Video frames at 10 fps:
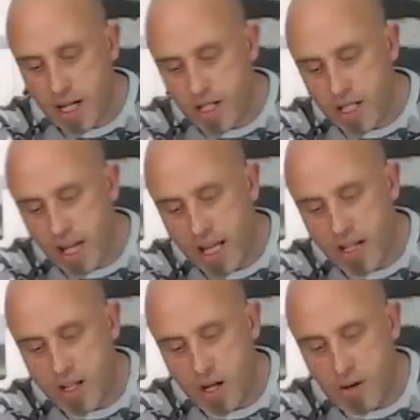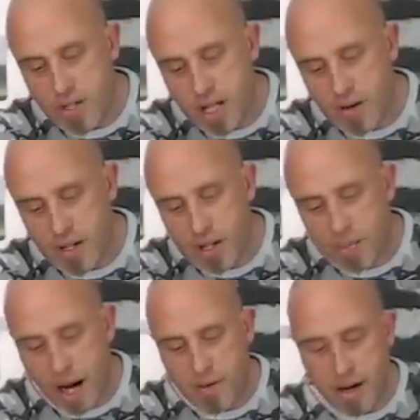actually get that nose area
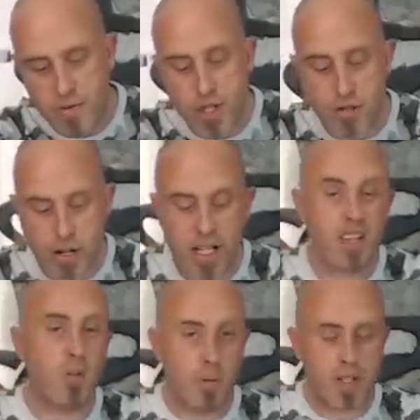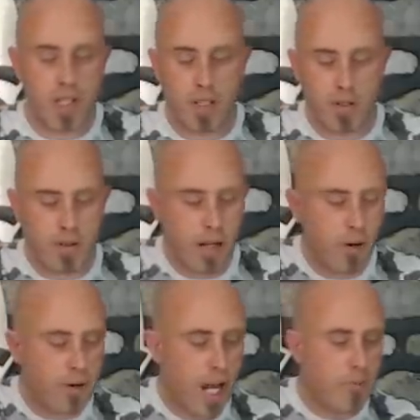back round straight. And obviously I'll do that
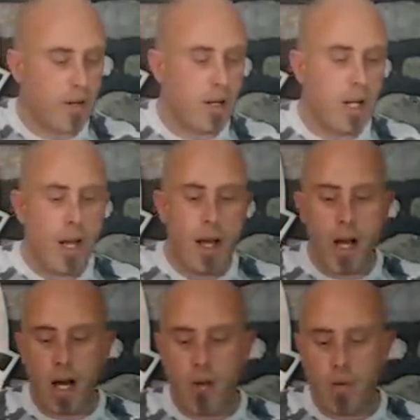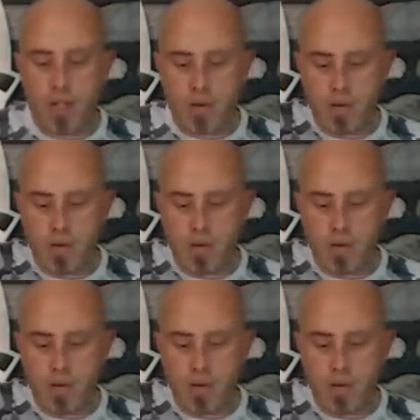off camera once